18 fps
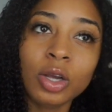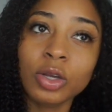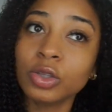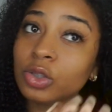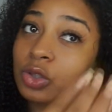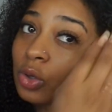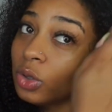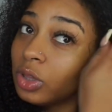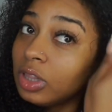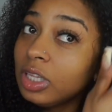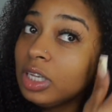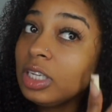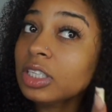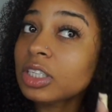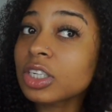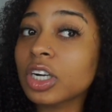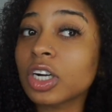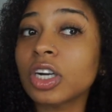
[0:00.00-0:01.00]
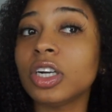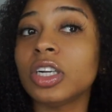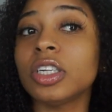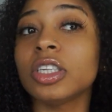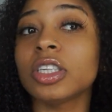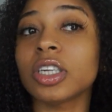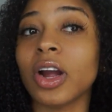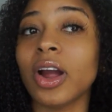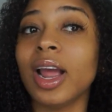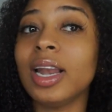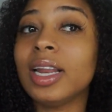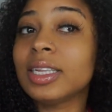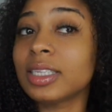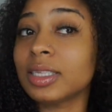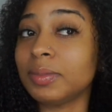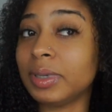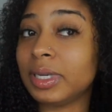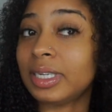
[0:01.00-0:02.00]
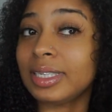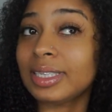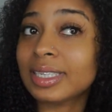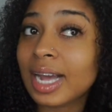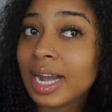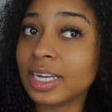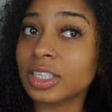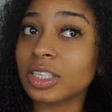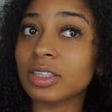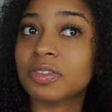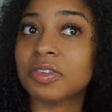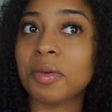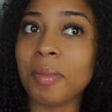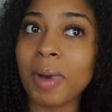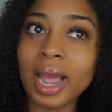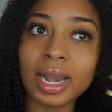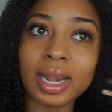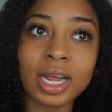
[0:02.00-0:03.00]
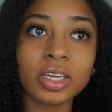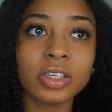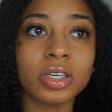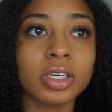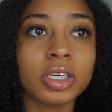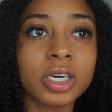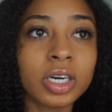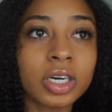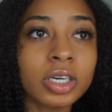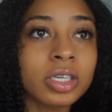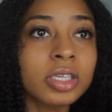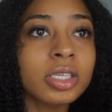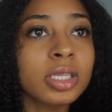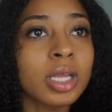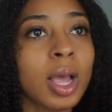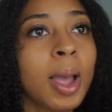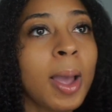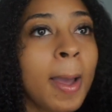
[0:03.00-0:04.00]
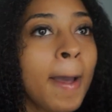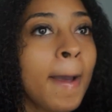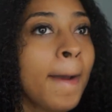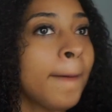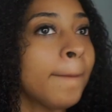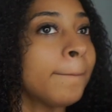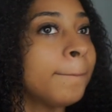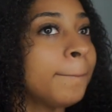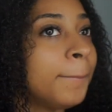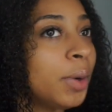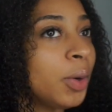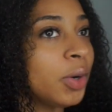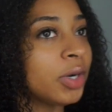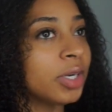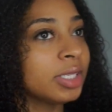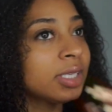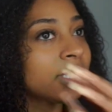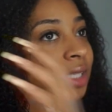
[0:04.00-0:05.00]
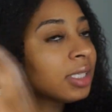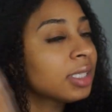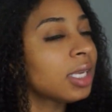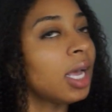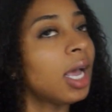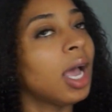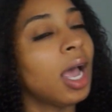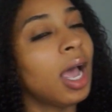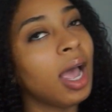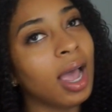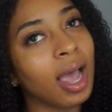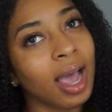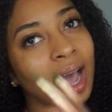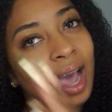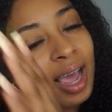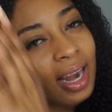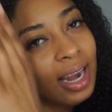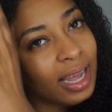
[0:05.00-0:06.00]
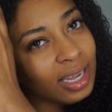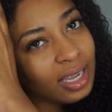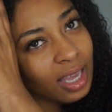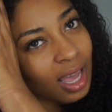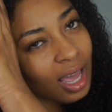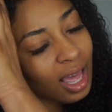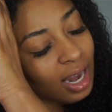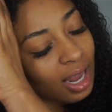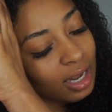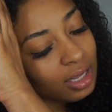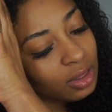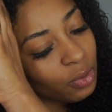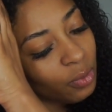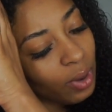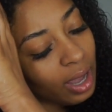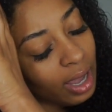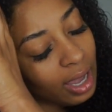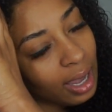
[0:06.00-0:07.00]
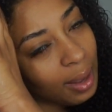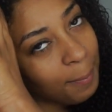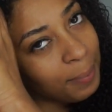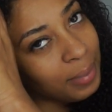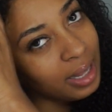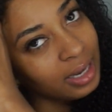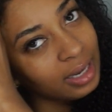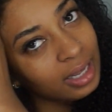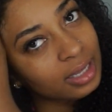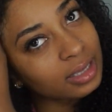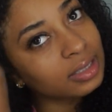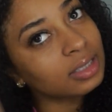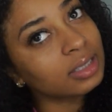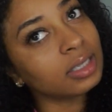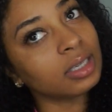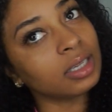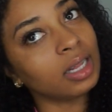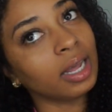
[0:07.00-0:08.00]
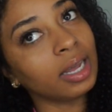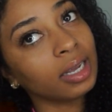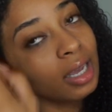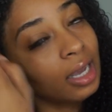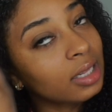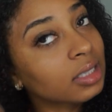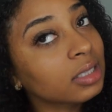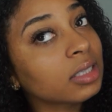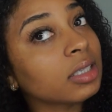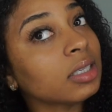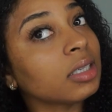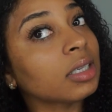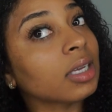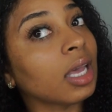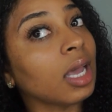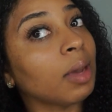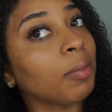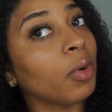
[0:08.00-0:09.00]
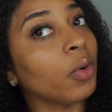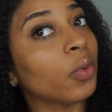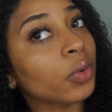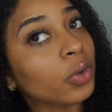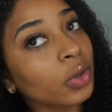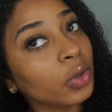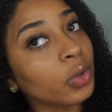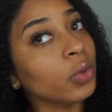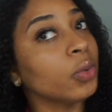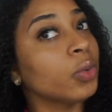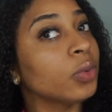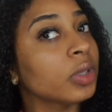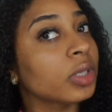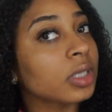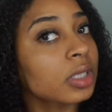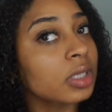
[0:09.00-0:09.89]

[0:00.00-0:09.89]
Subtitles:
So these curls are a little bit tighter for my natural curls, but I like it. I like the way it blended still. Like, it still came out cute,